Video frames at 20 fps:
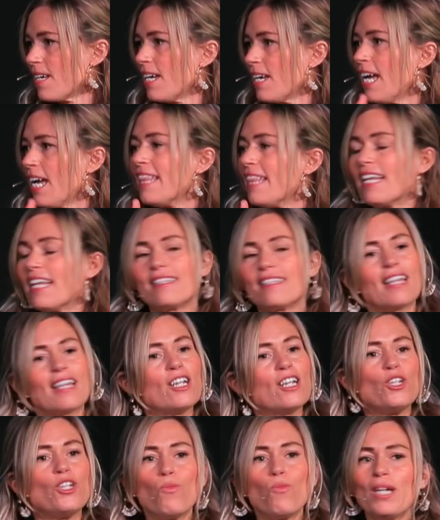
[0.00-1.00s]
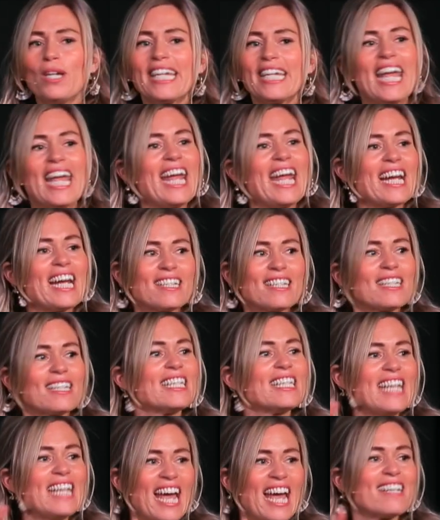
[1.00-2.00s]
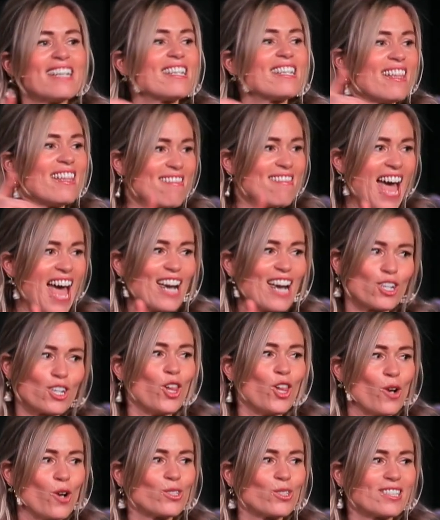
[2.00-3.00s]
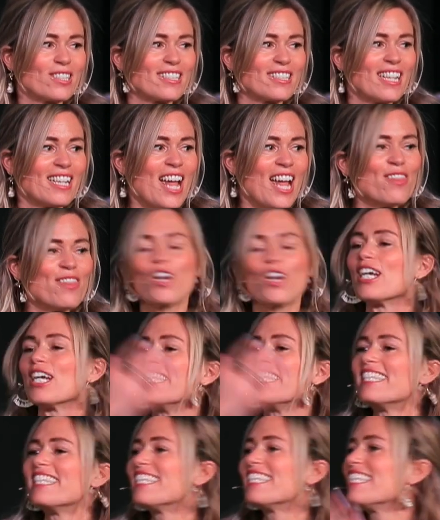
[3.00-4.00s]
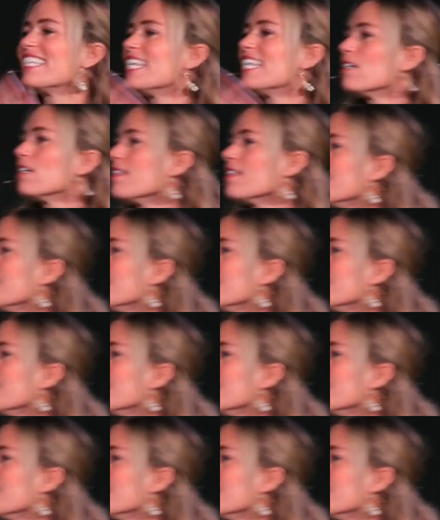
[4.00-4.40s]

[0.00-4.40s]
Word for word: that said, we can't get that close. There is still this